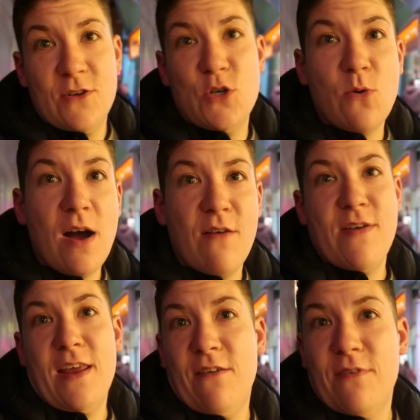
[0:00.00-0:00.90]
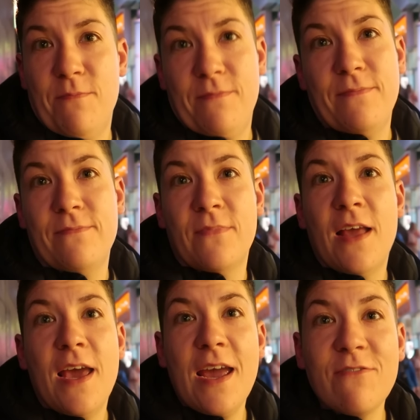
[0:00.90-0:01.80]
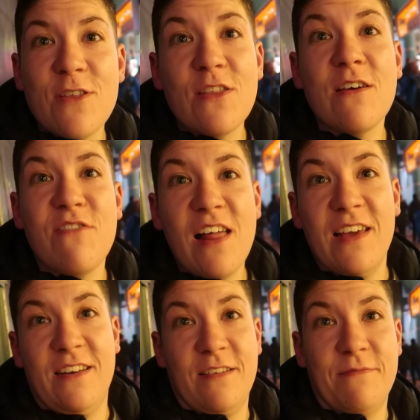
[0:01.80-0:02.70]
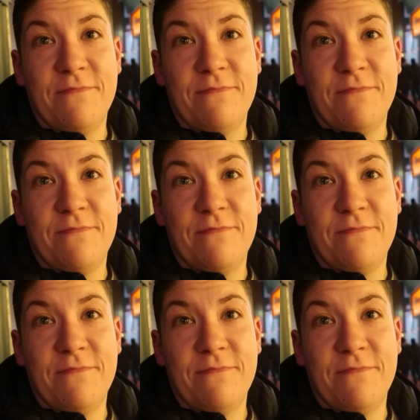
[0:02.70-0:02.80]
She won't have any of them. Even though they're valid.